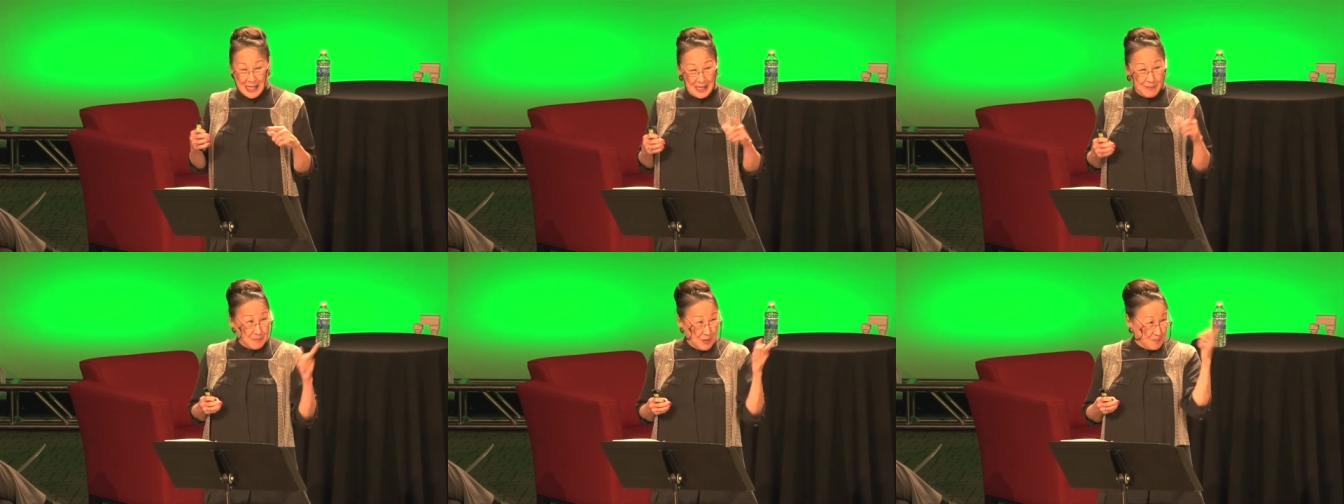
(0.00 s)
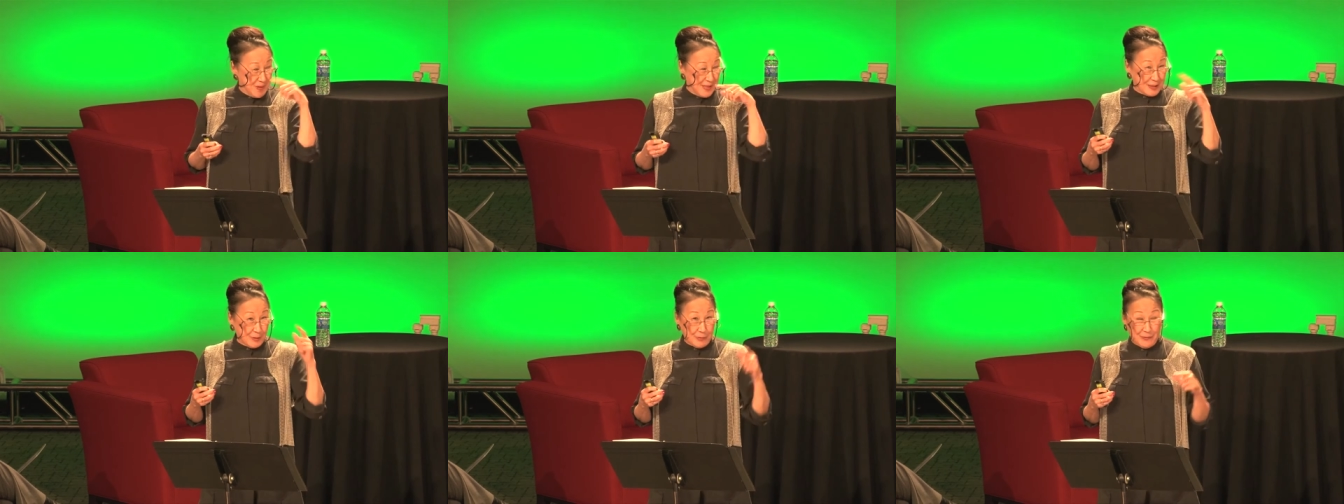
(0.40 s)
But
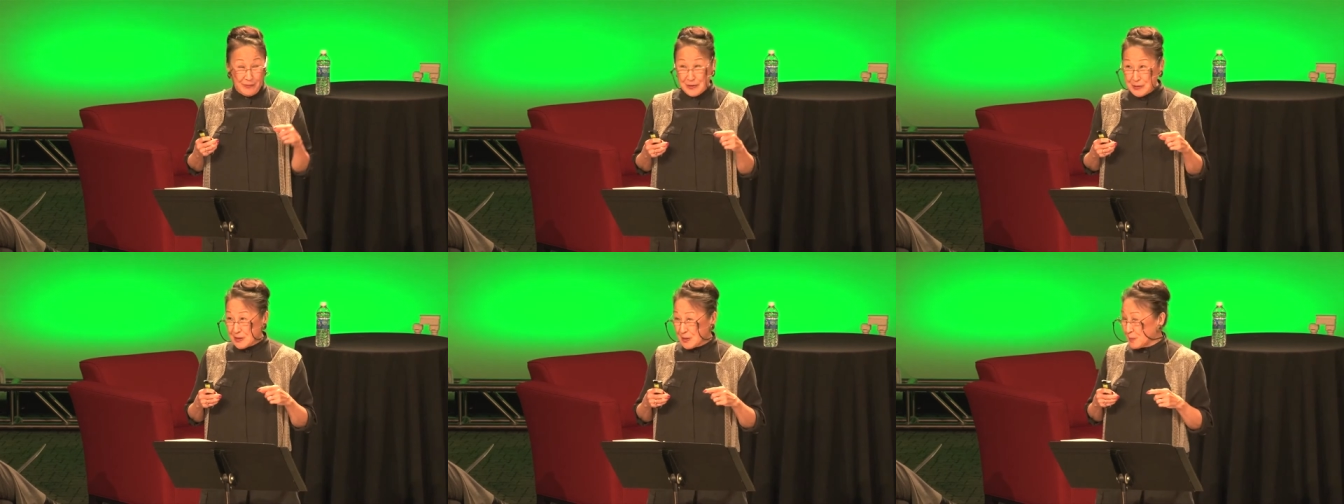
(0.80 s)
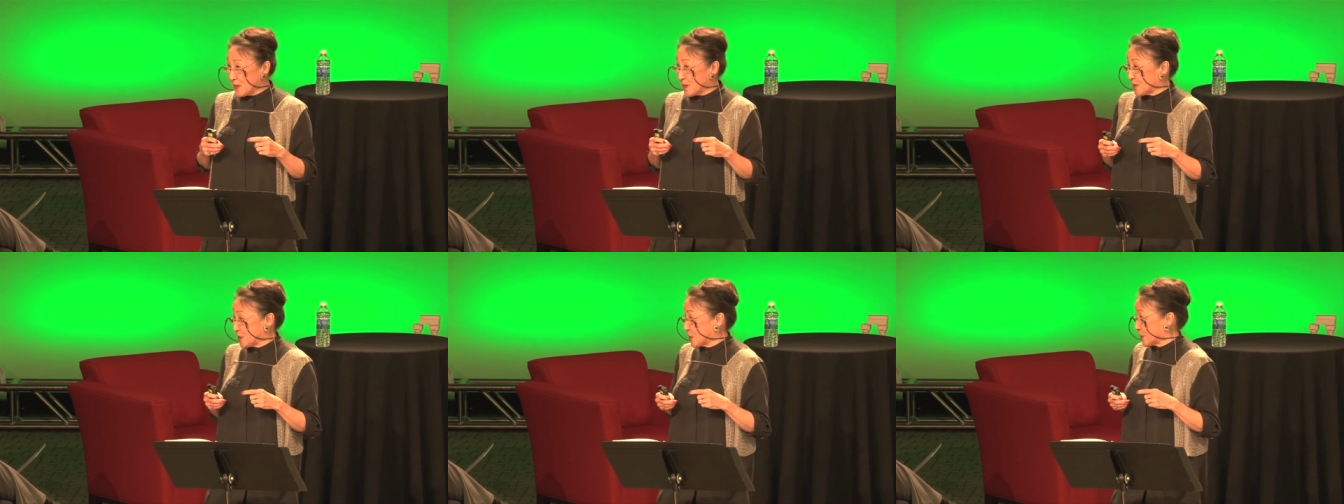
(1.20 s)
Bennett refused to wear
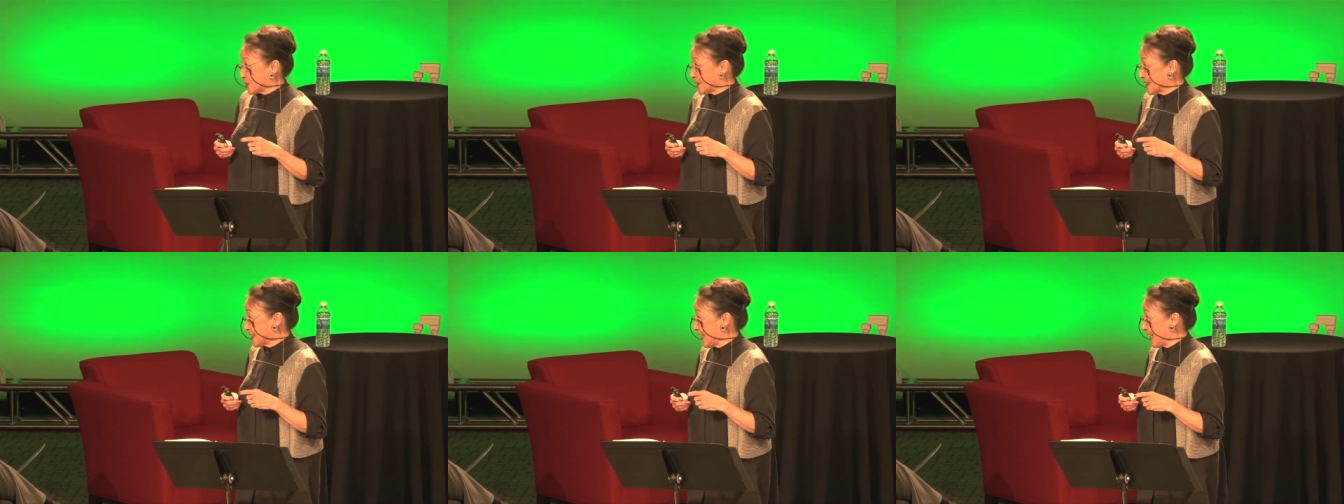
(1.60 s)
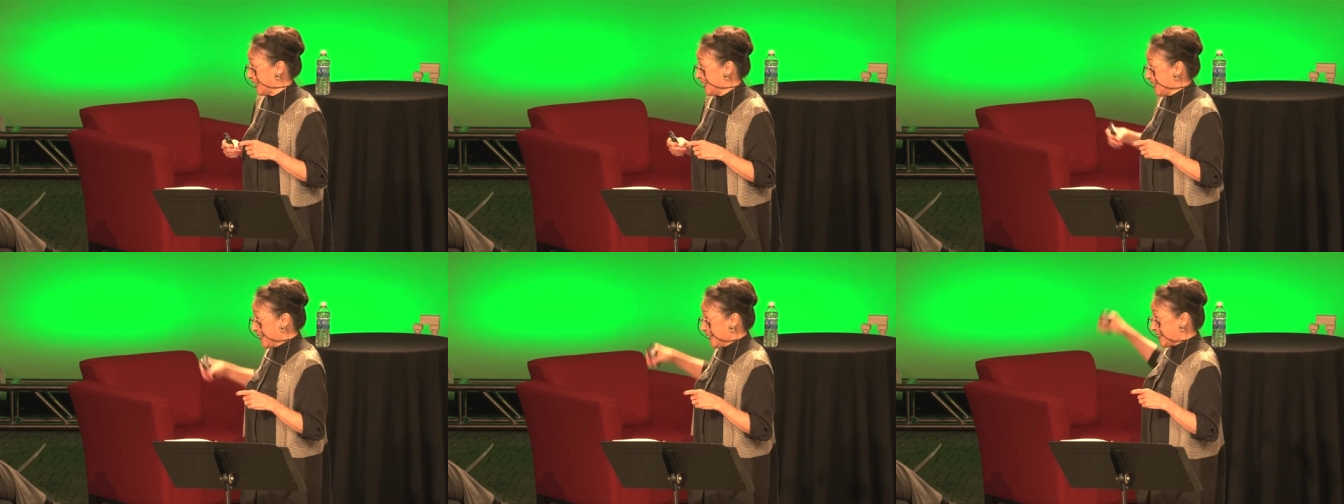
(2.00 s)
the shirt and tie,
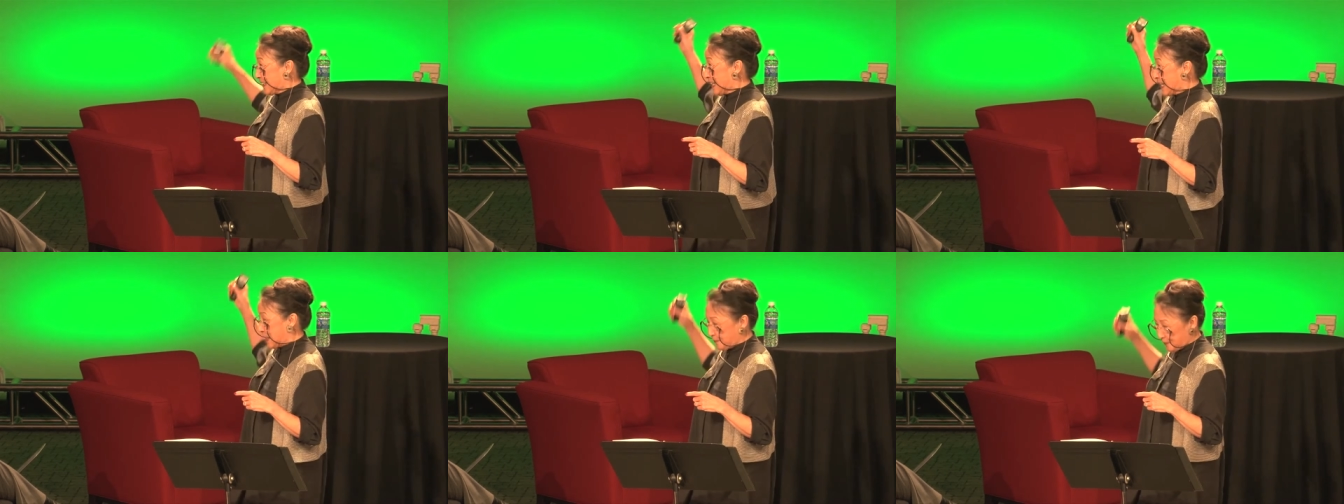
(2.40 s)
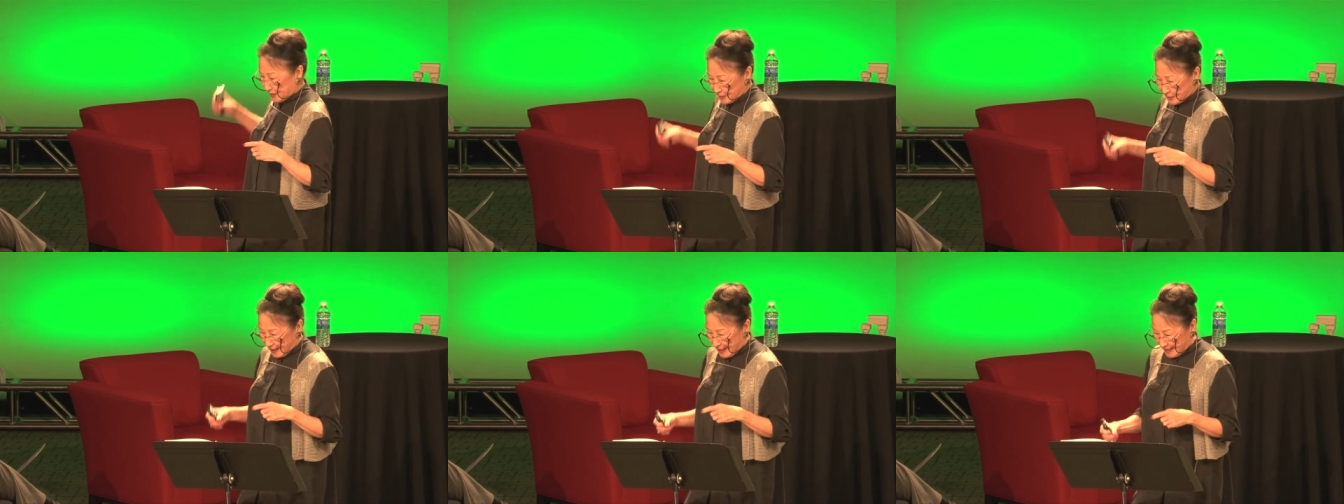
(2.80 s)
and happily
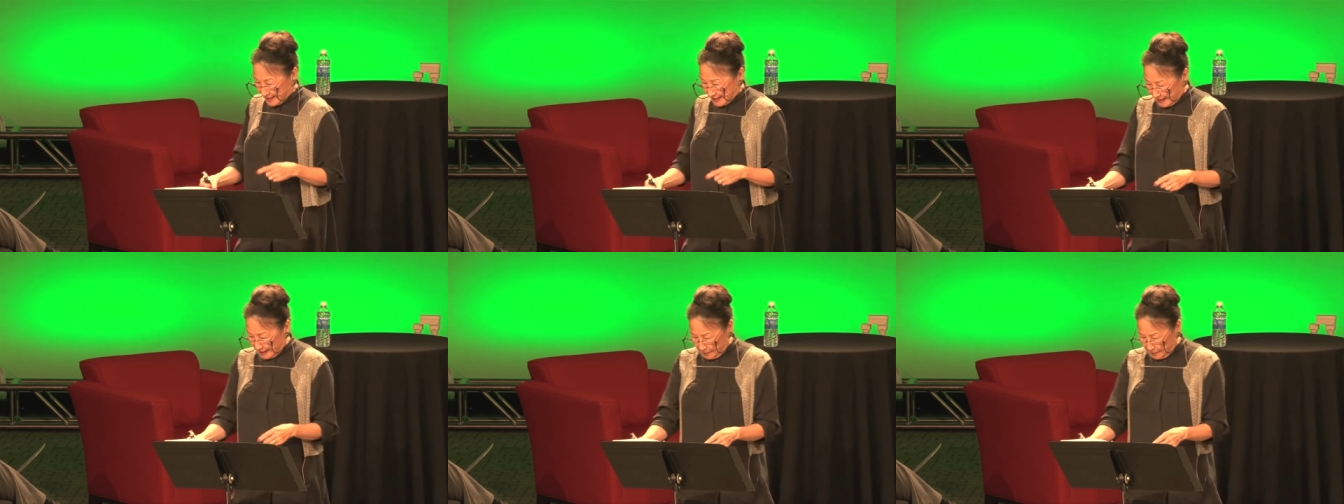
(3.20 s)
you can't see the